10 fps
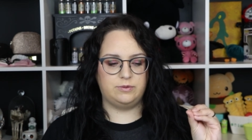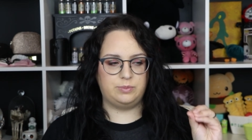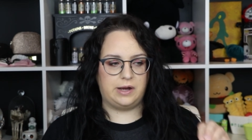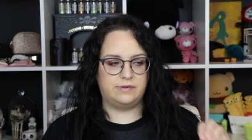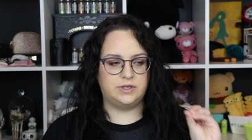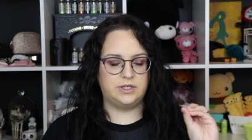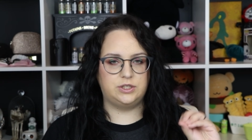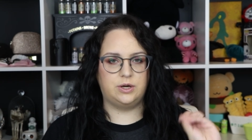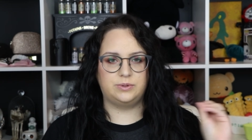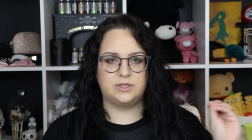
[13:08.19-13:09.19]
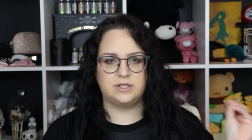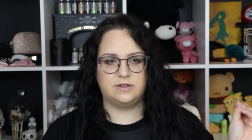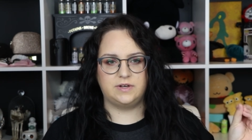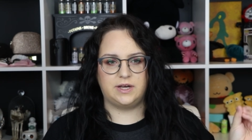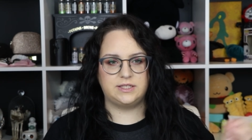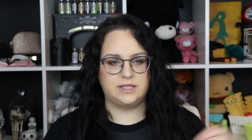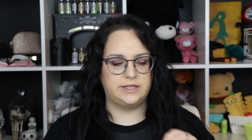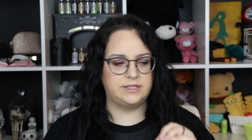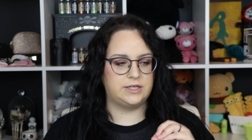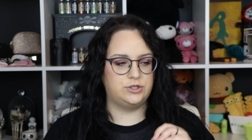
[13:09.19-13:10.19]
in poverty don't deserve nice
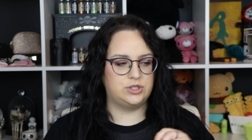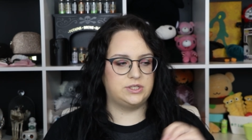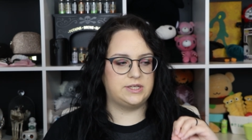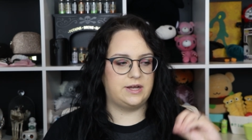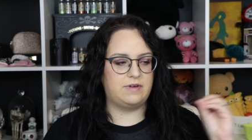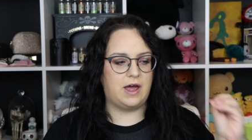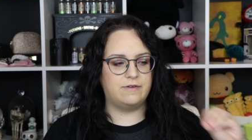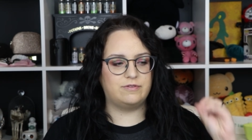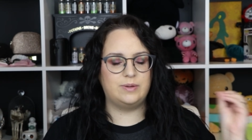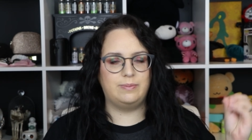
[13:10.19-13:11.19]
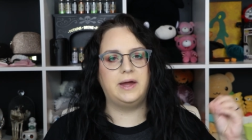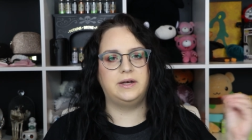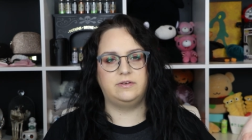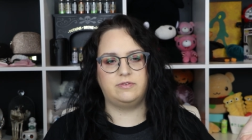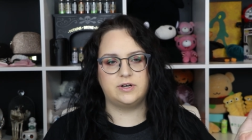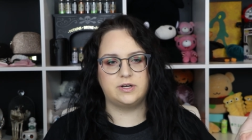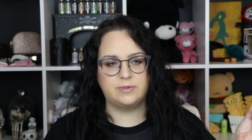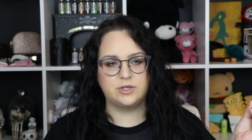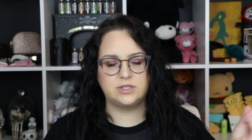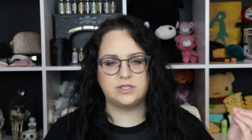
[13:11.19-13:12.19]
things and should save every penny for an
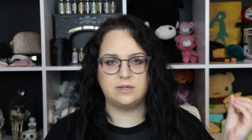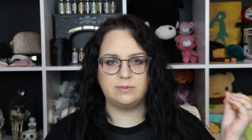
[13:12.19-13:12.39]
emergency,